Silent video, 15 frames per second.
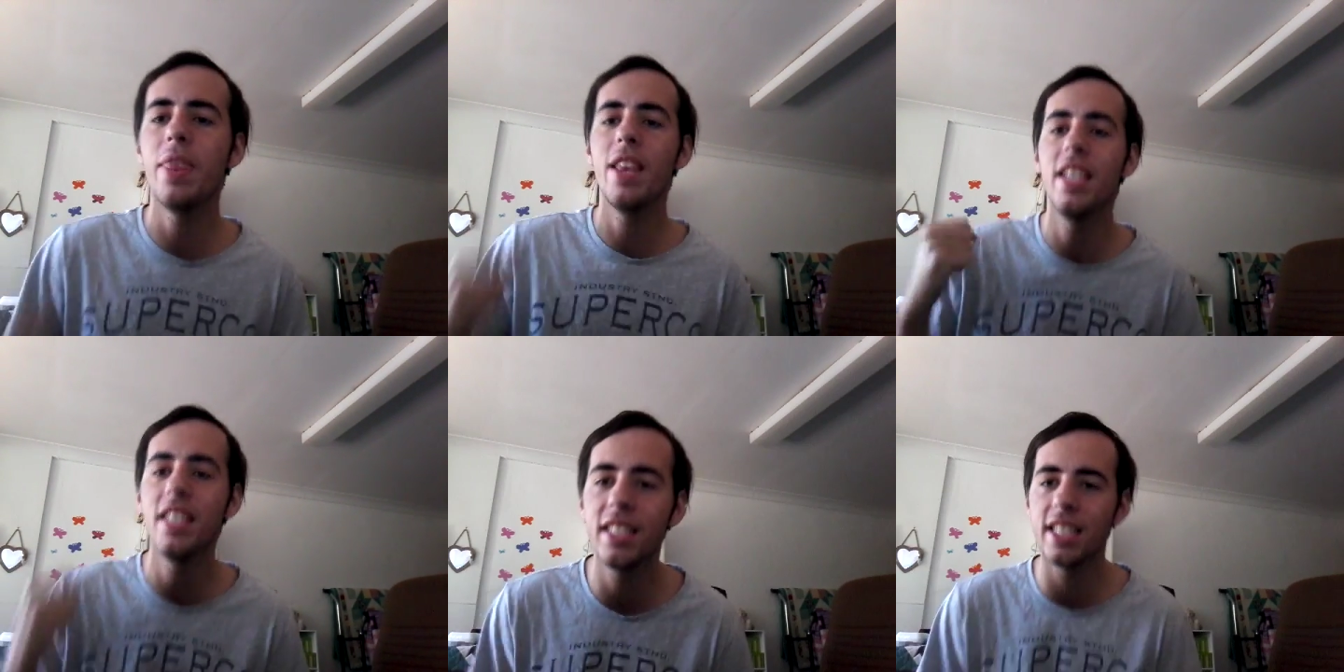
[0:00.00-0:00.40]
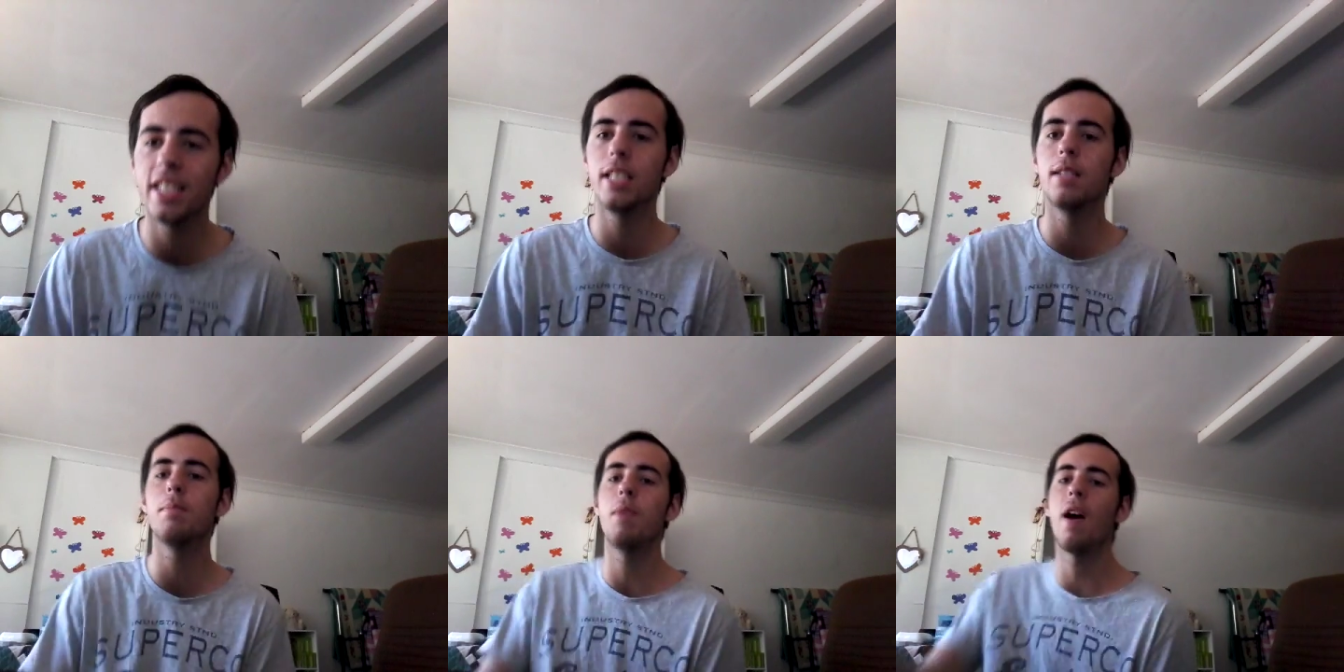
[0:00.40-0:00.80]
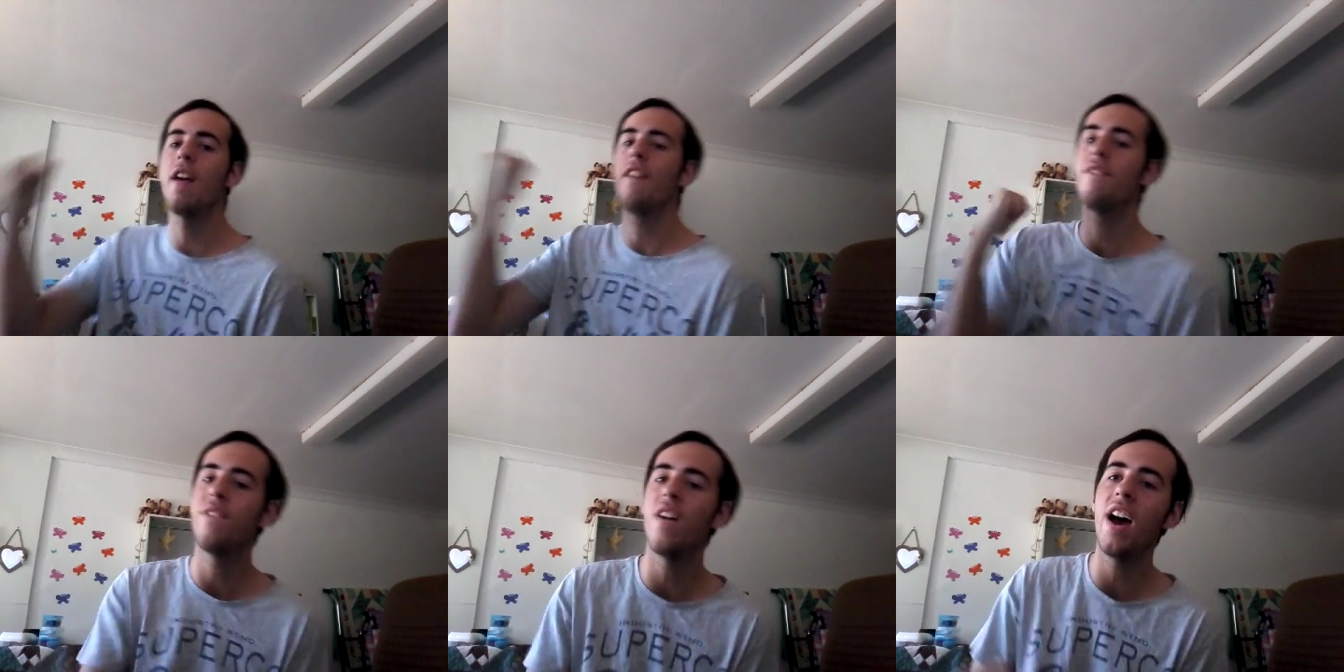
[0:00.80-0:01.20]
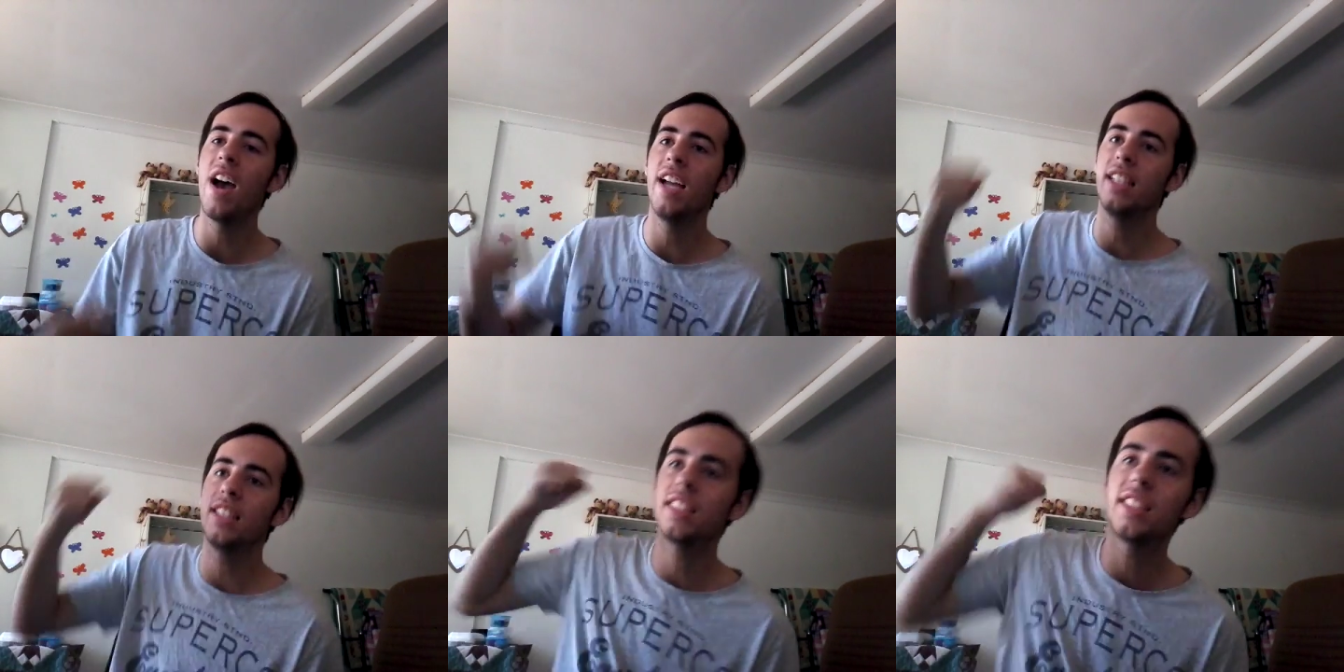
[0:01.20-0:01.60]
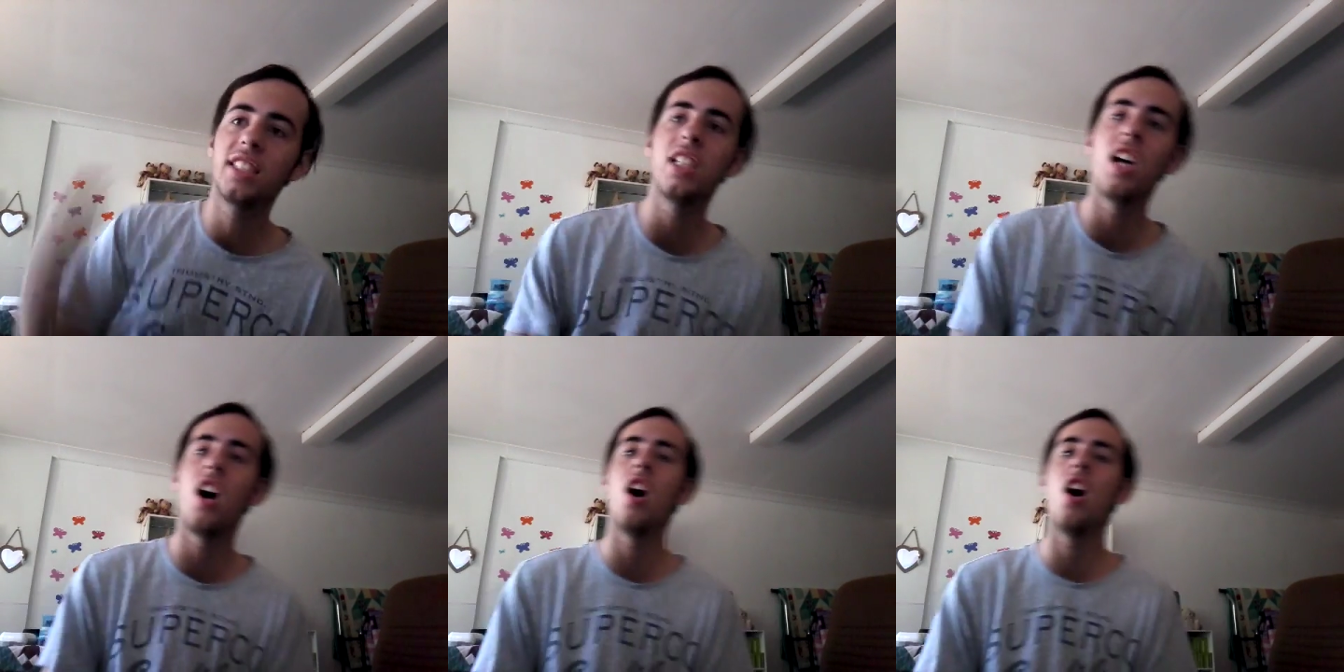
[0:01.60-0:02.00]
This is my fight
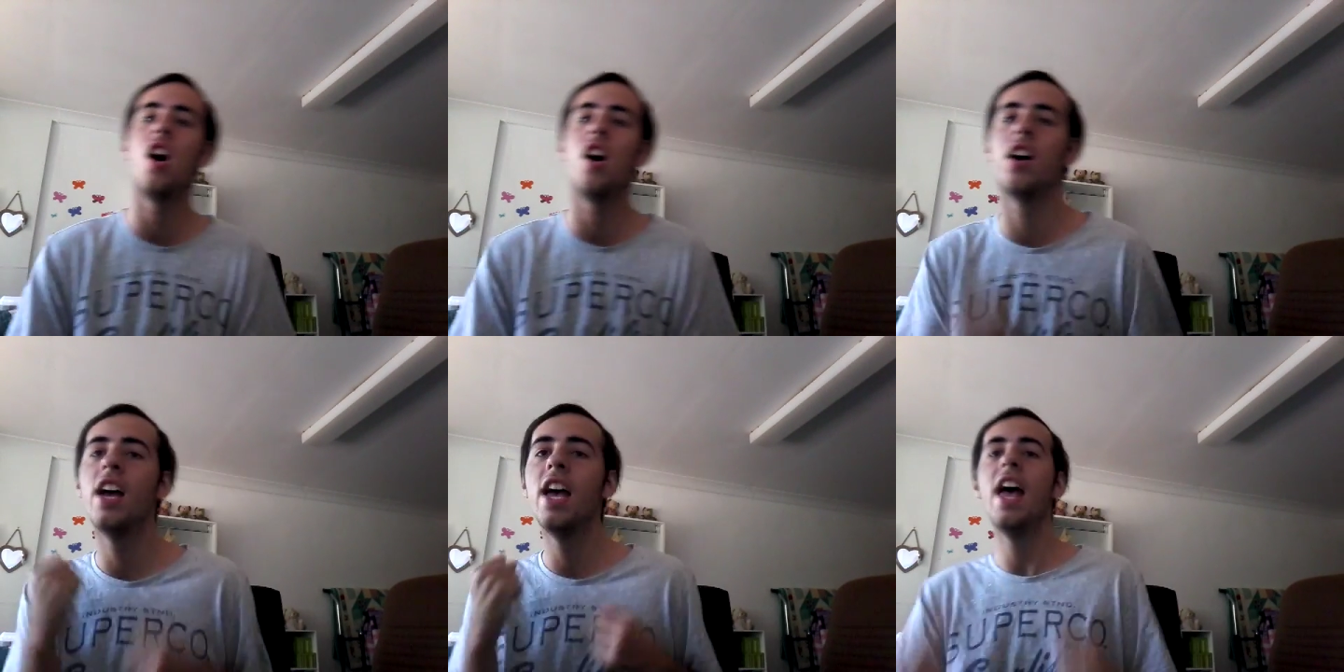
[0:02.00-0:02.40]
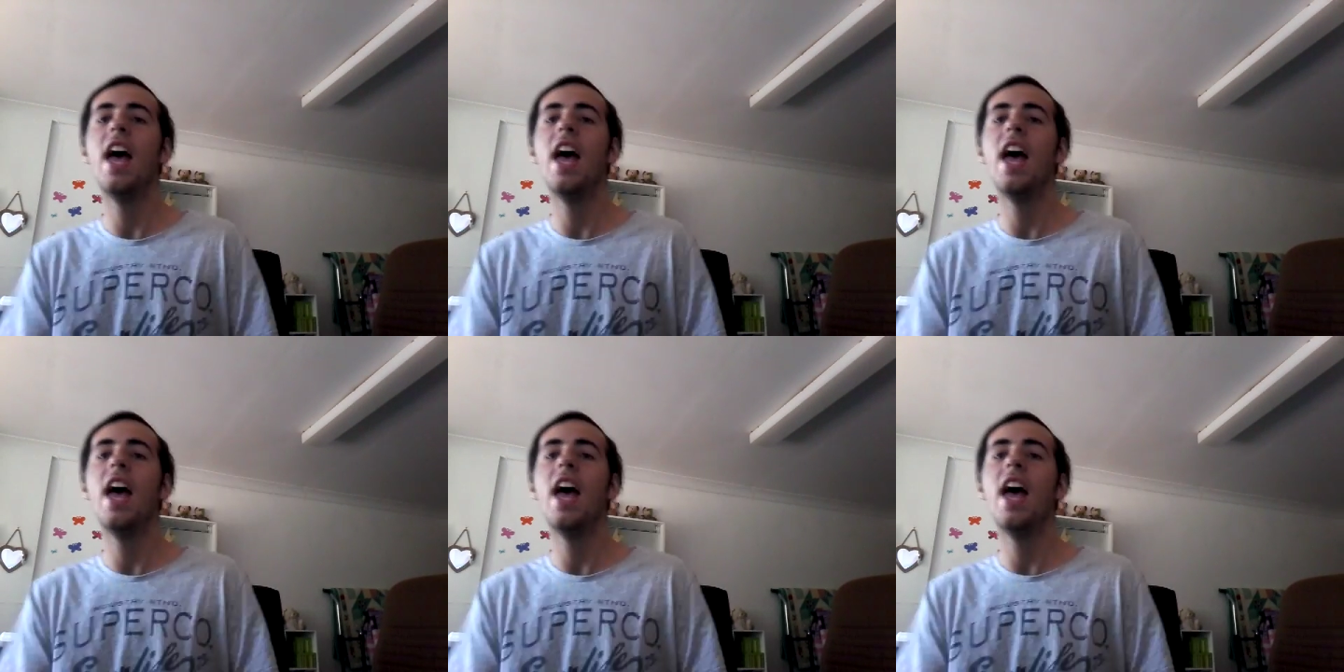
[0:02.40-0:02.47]
song.